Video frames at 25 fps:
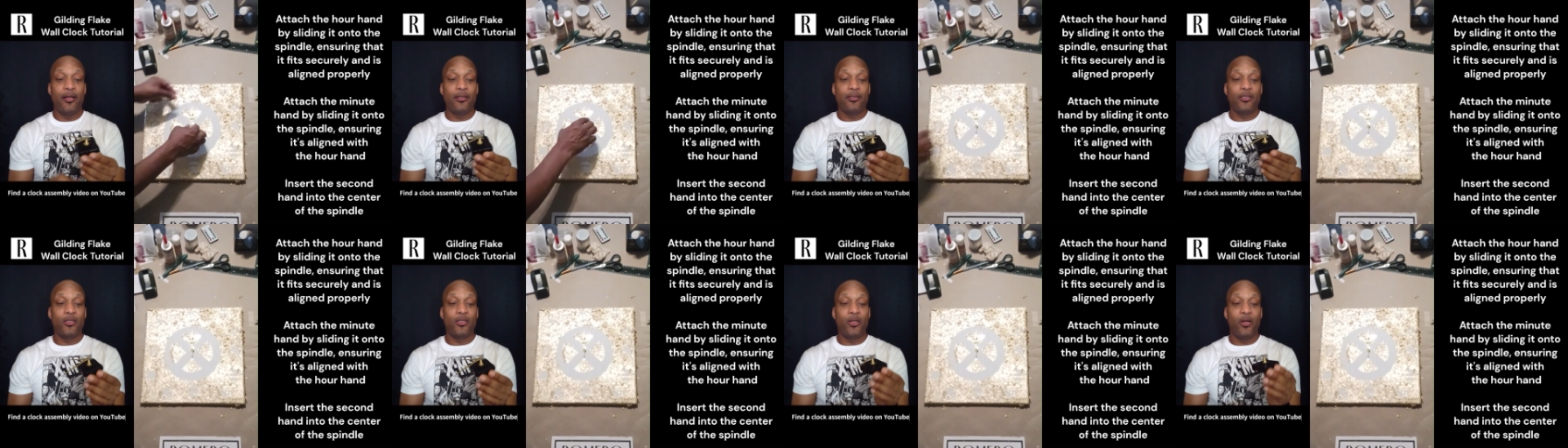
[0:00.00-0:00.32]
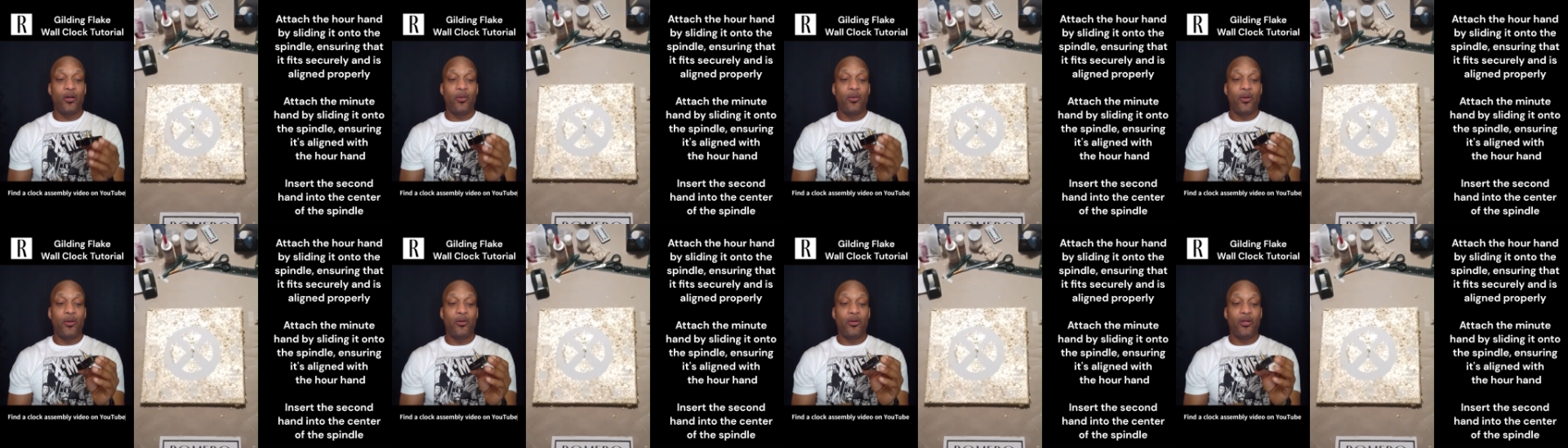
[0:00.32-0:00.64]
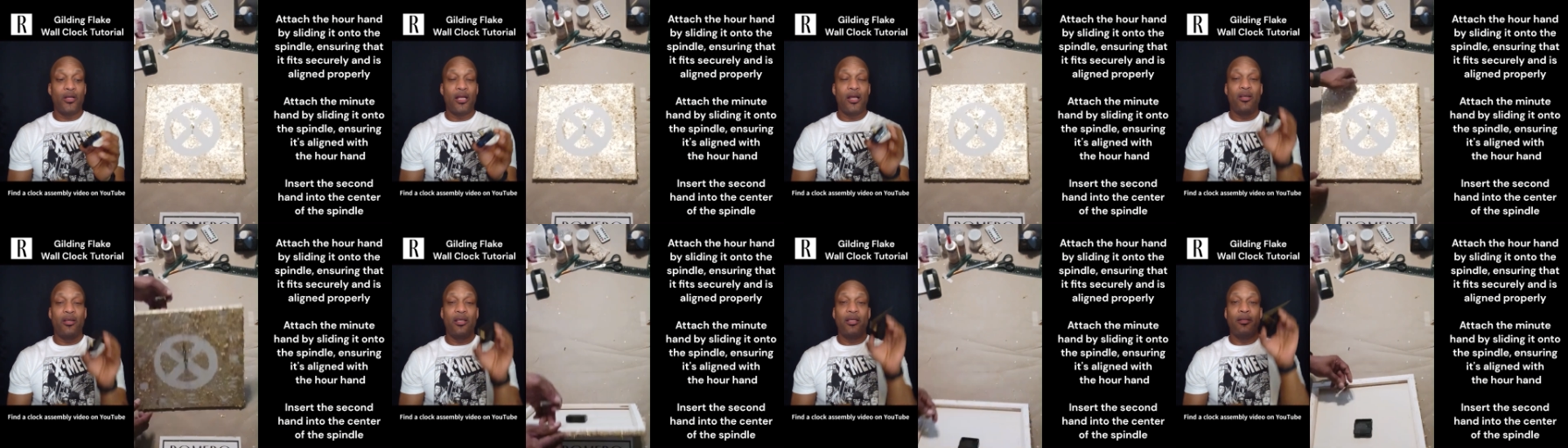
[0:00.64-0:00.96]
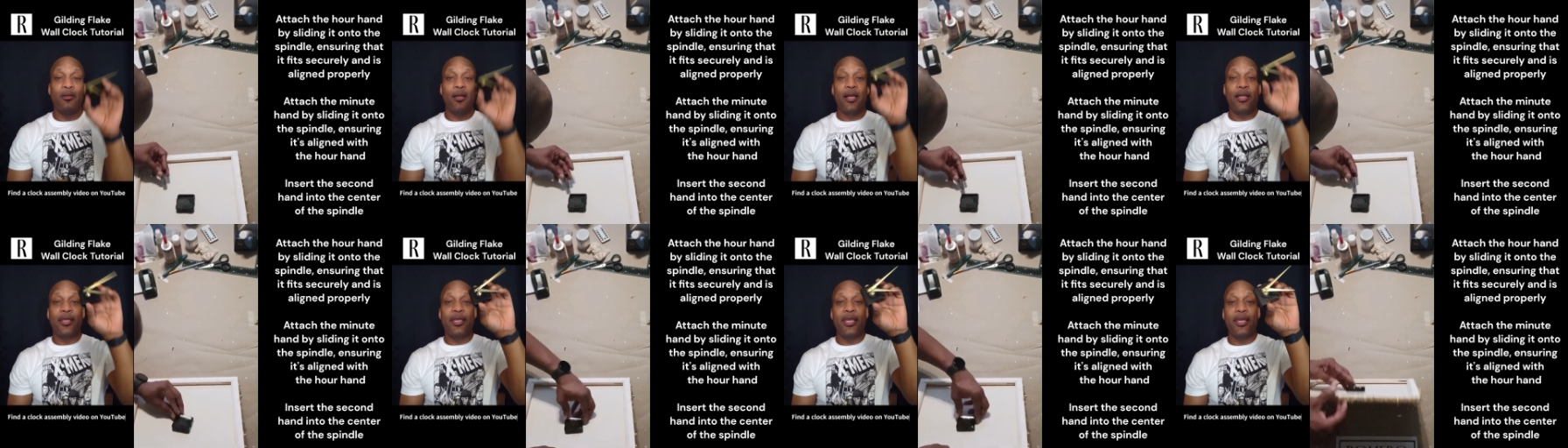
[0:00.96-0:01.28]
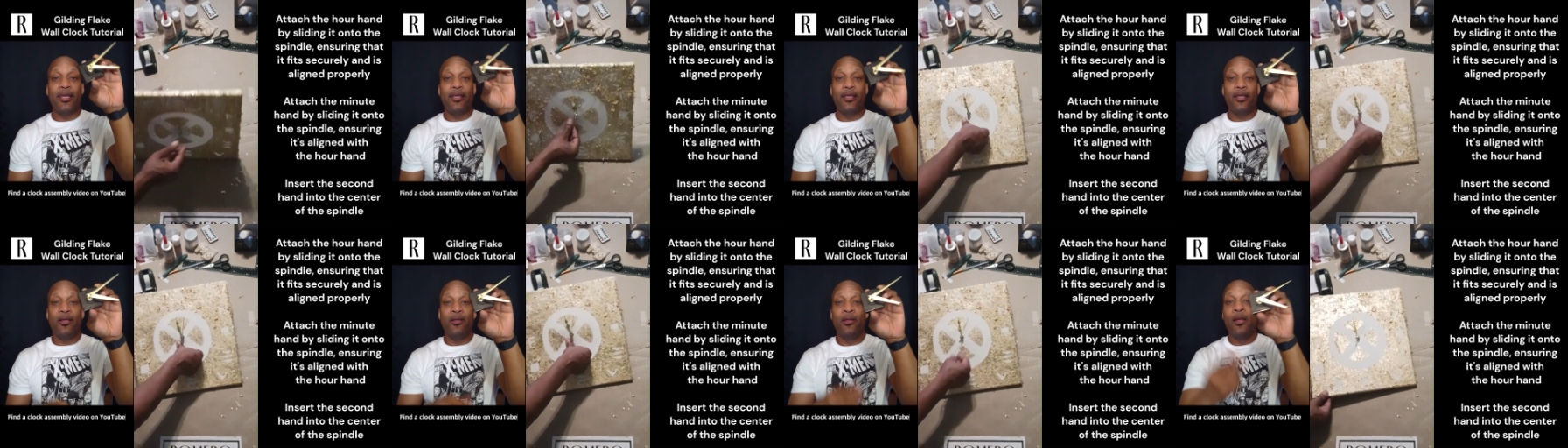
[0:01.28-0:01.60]
so I won't go down and I
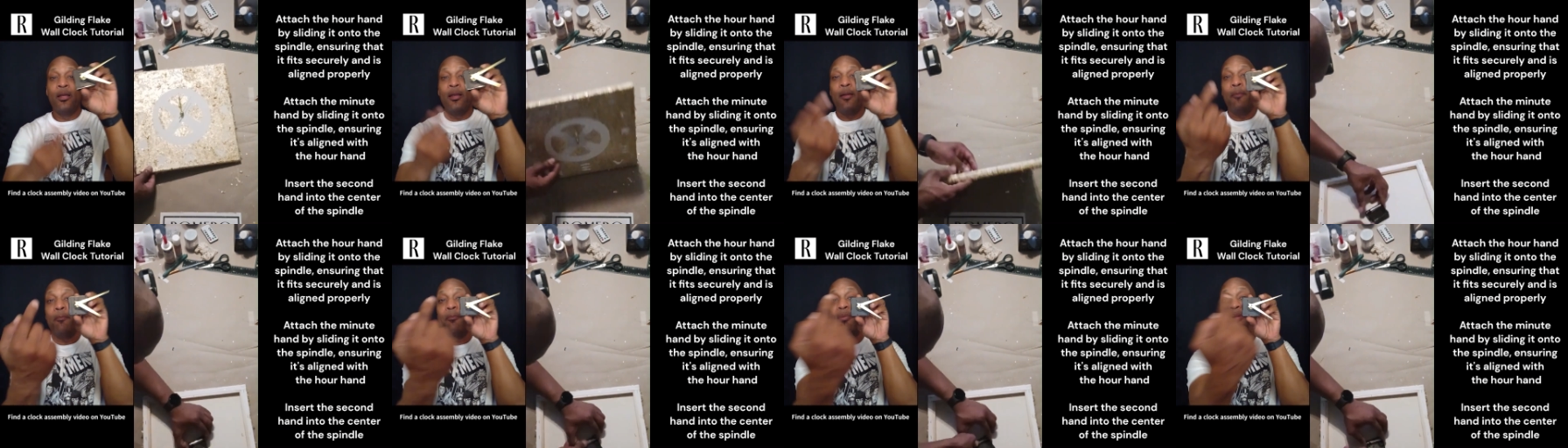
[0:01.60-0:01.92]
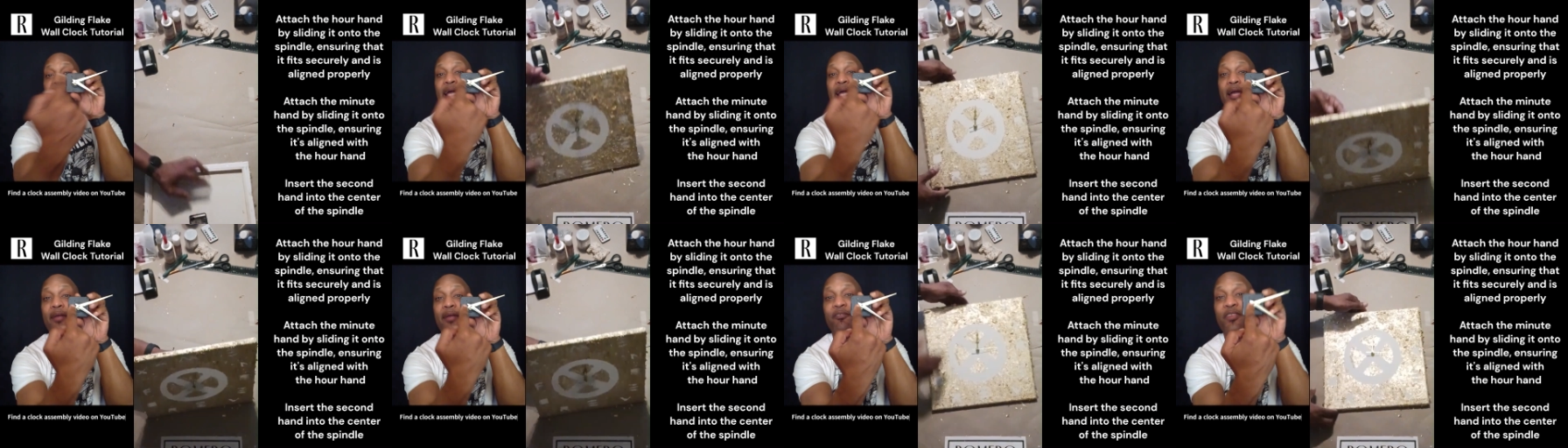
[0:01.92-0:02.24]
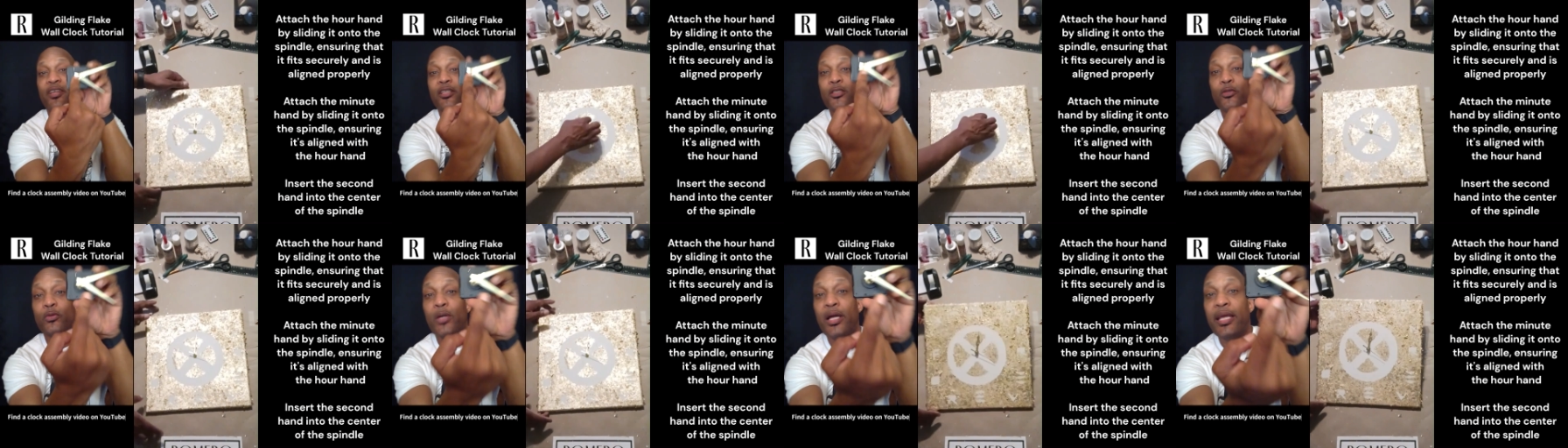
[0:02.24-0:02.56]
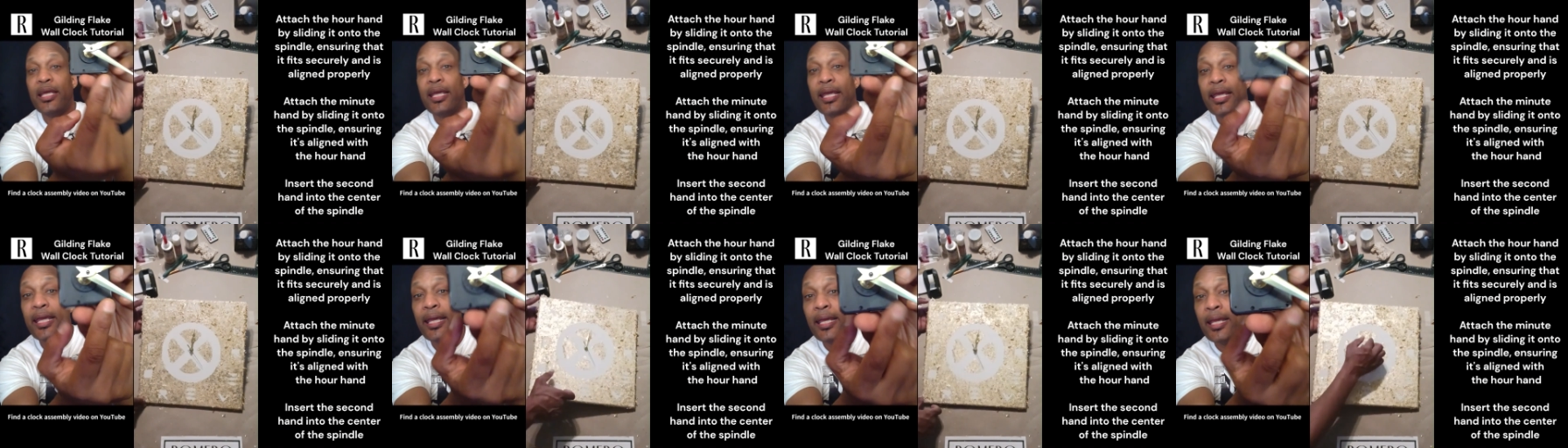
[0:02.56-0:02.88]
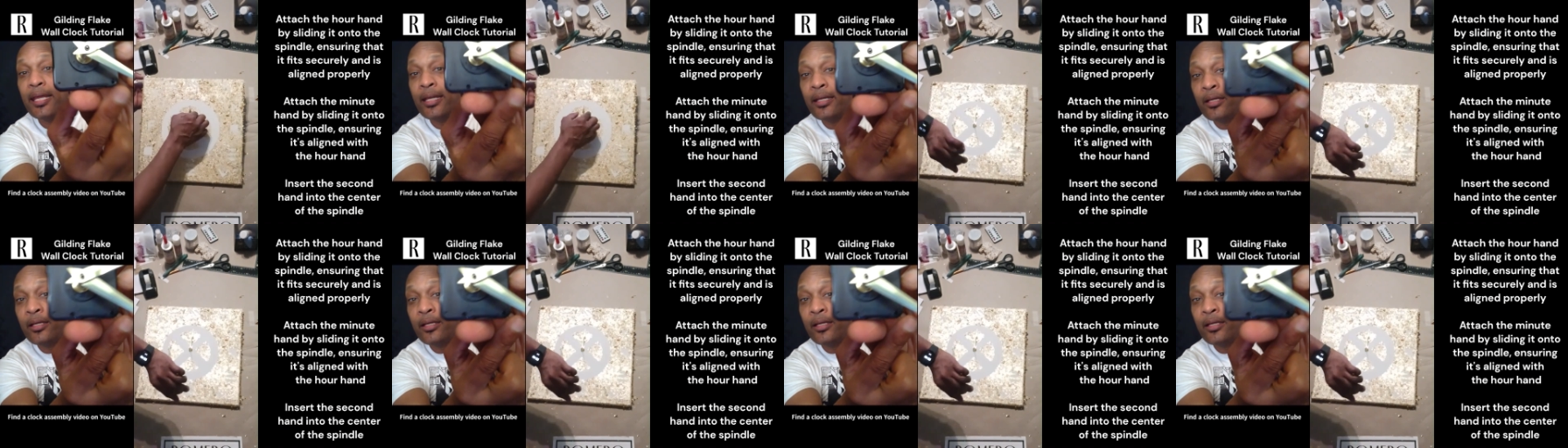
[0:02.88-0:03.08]
can't get, but that fits right in.